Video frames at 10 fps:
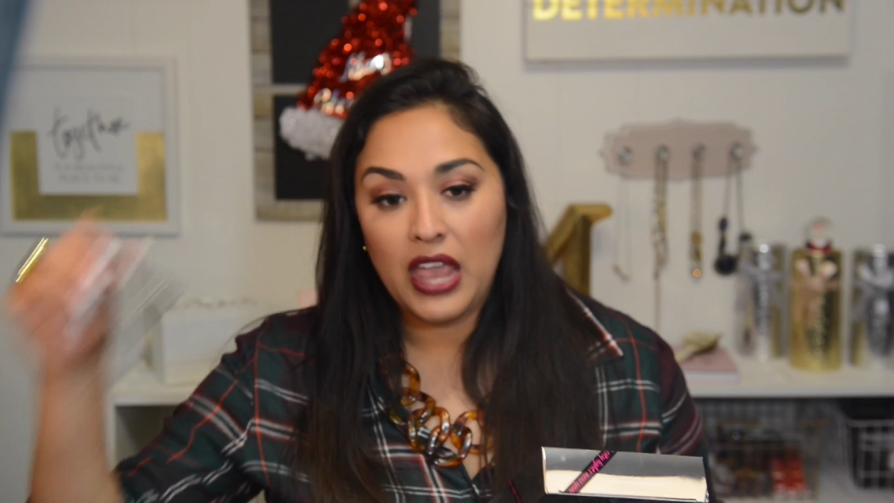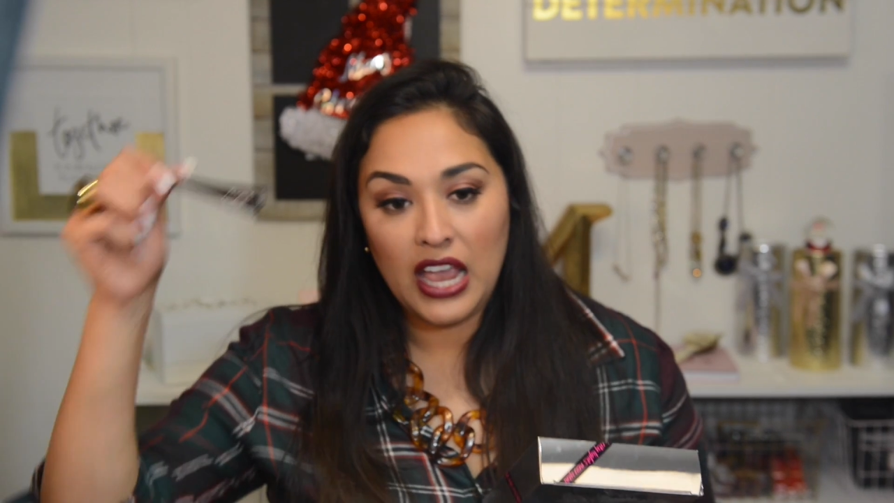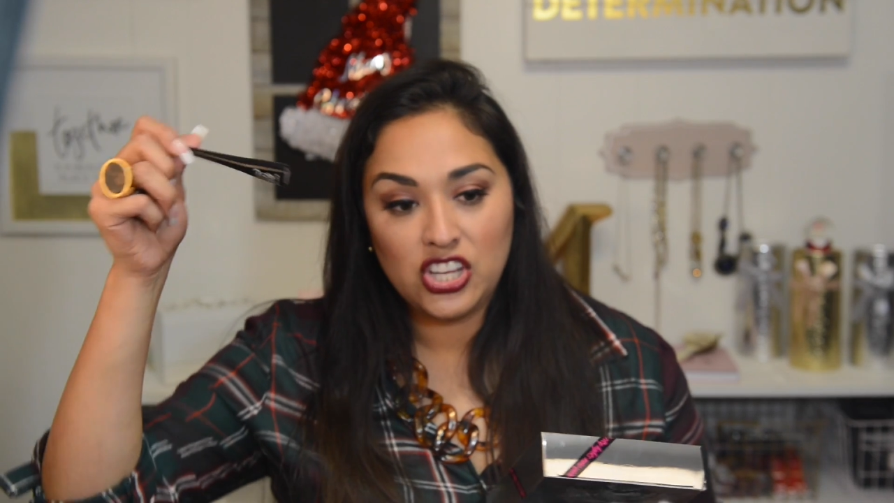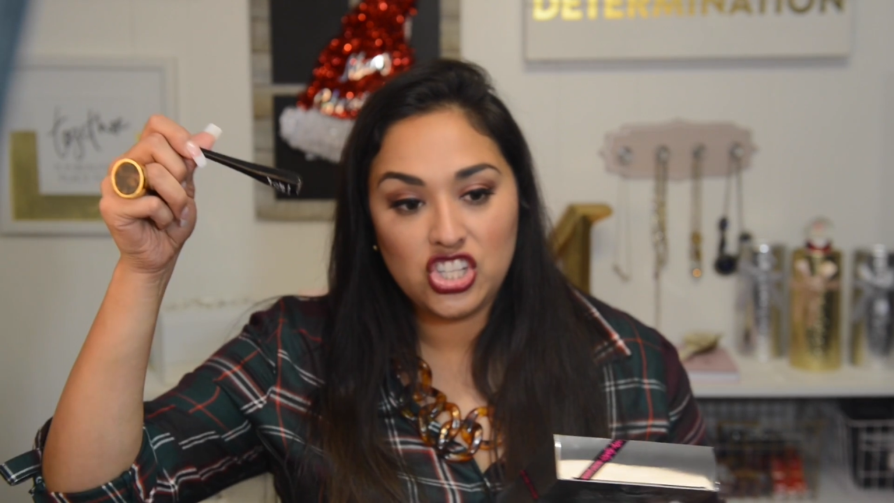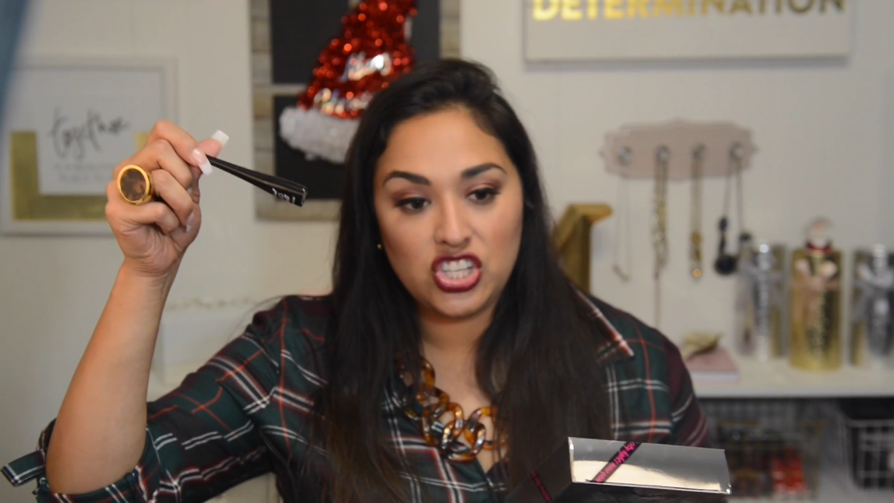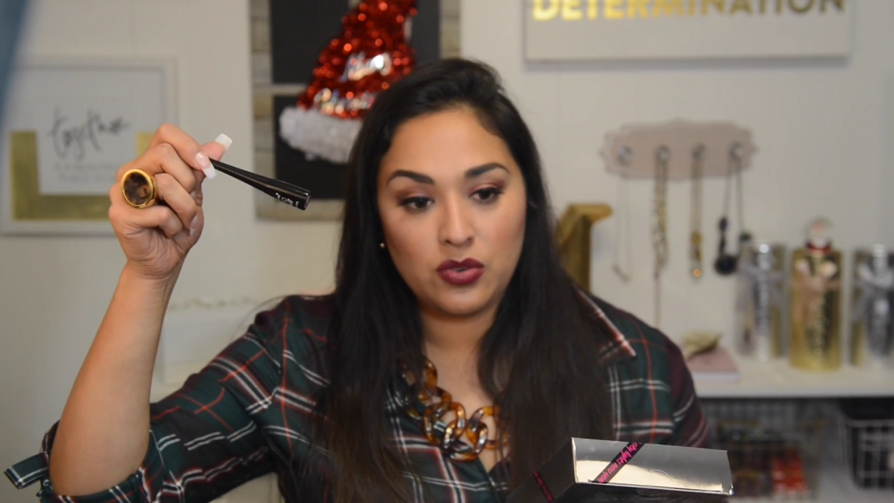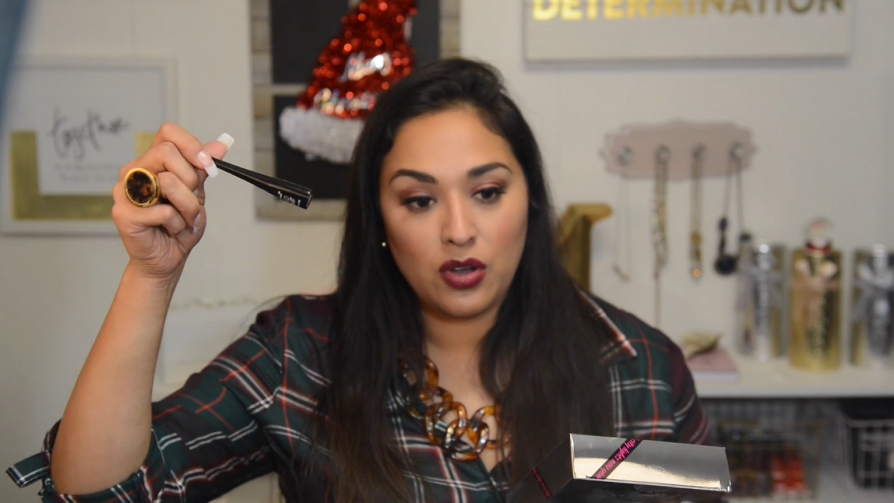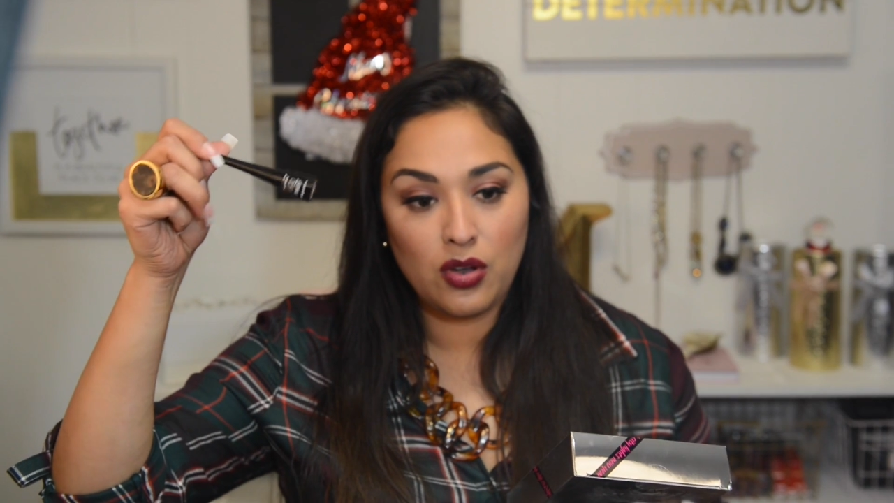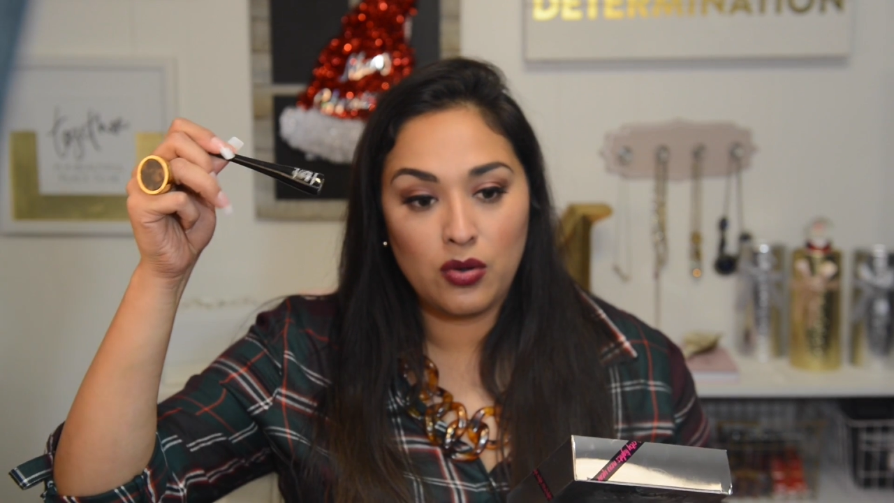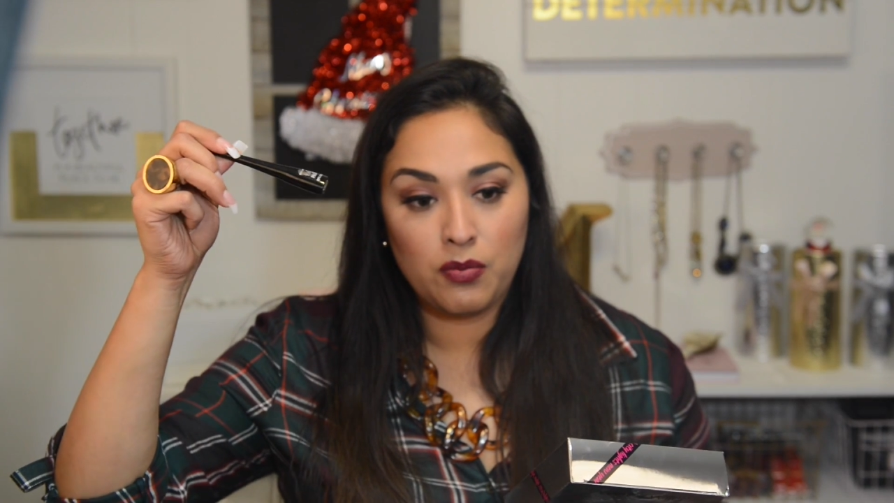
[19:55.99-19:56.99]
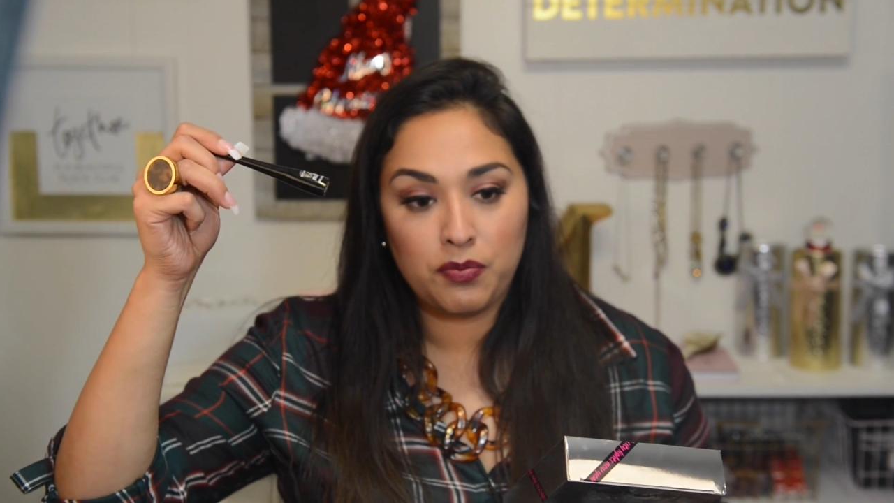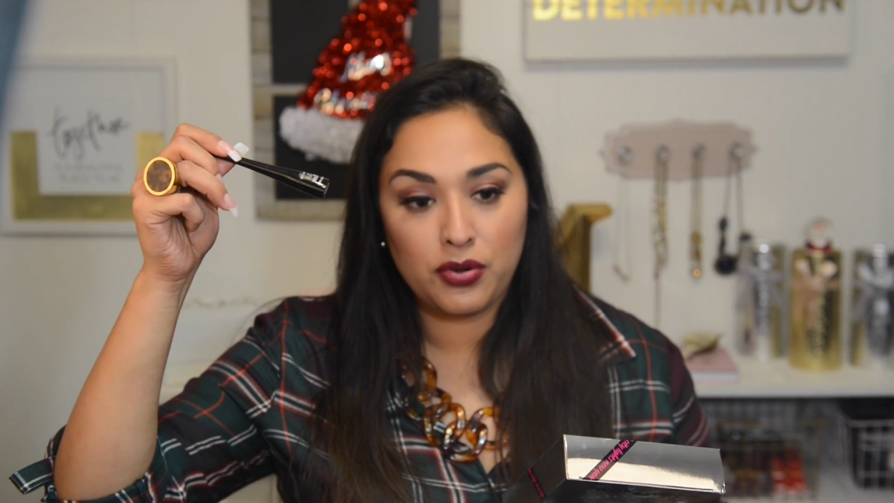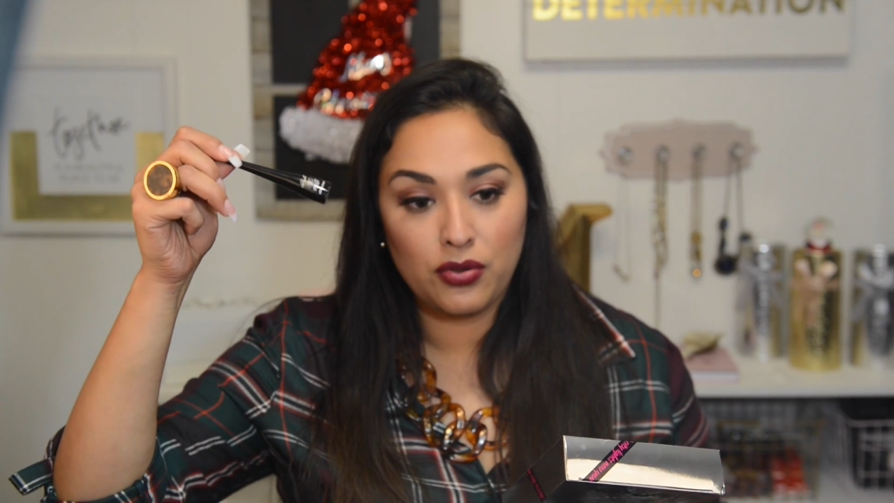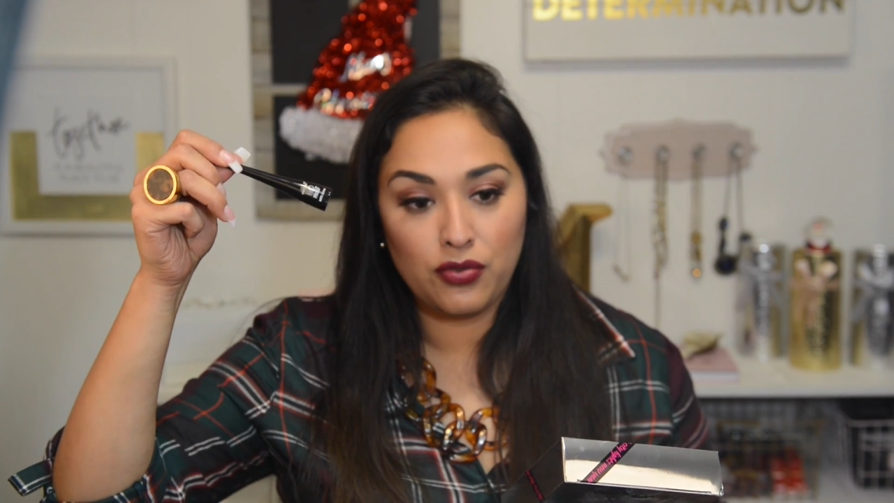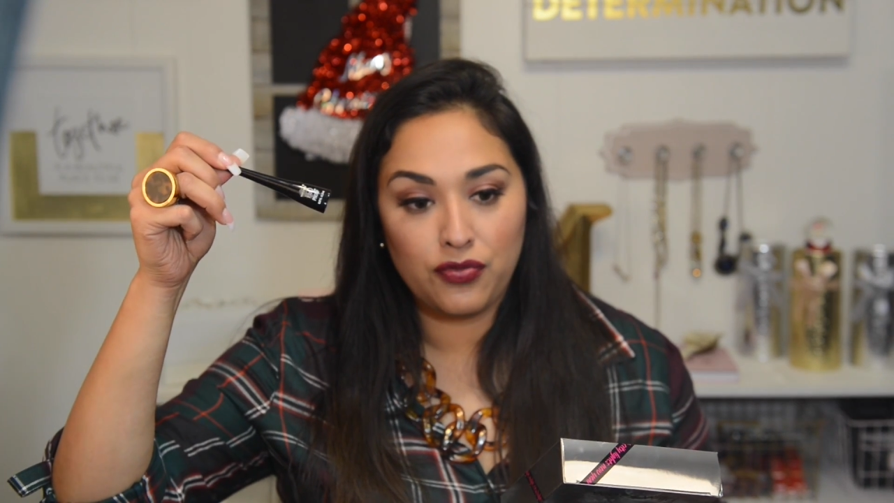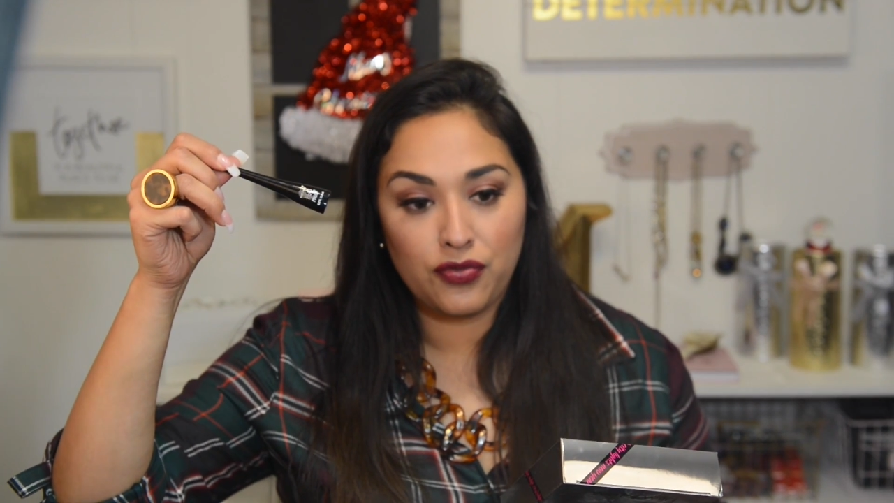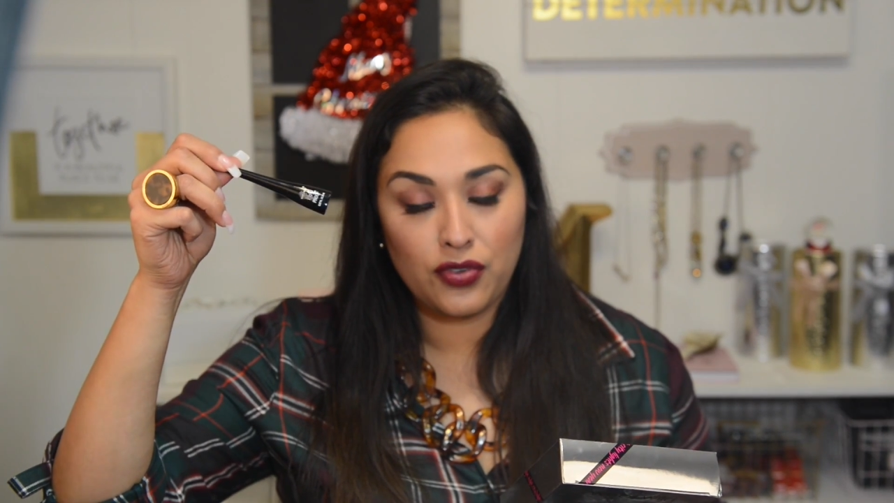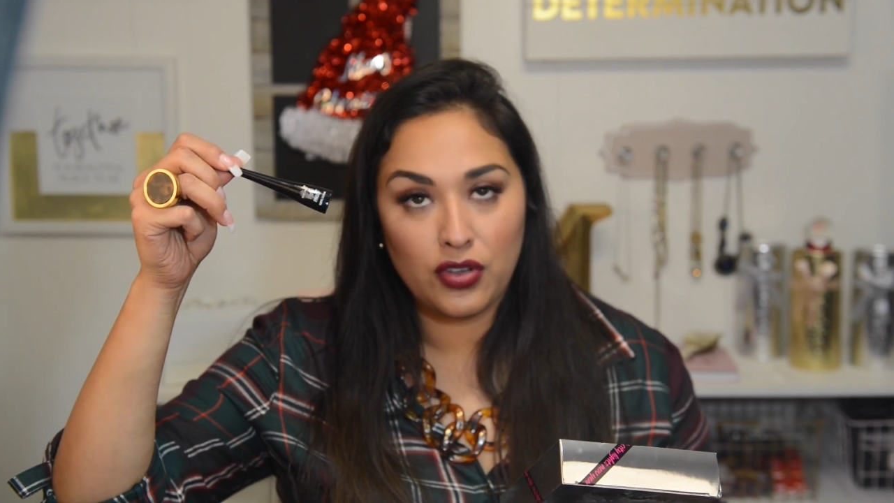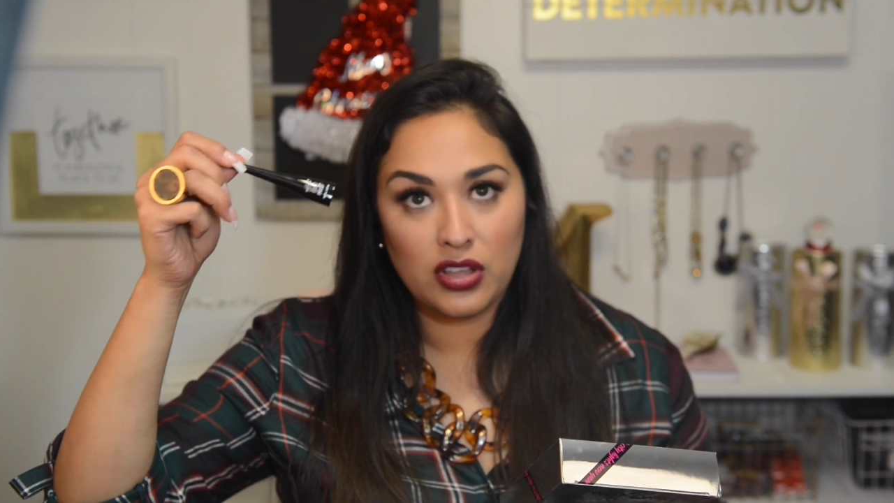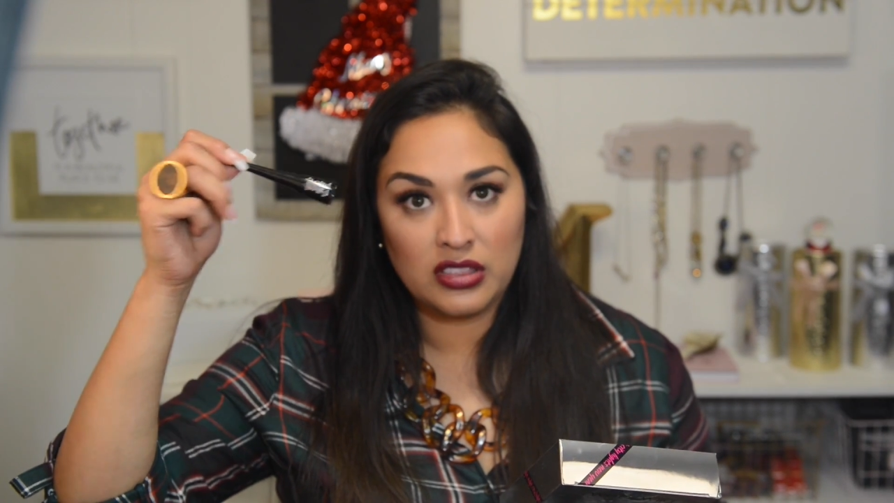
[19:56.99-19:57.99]
in that all those nude
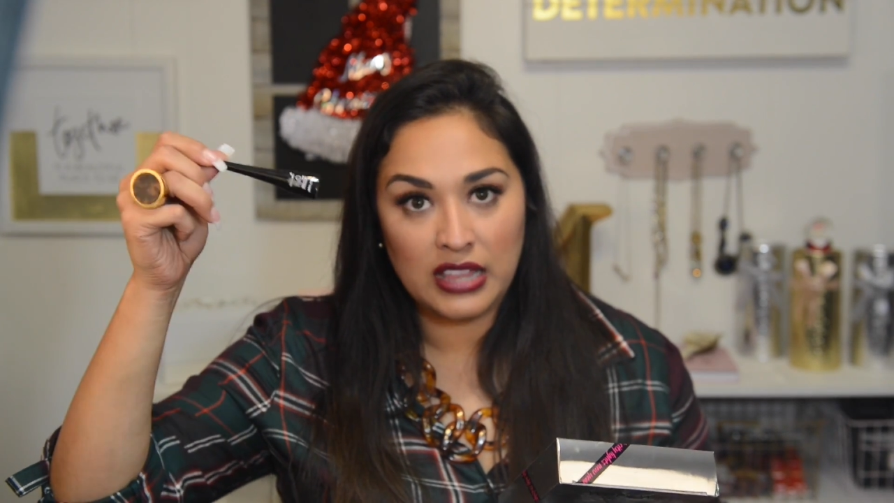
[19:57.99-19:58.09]
colors.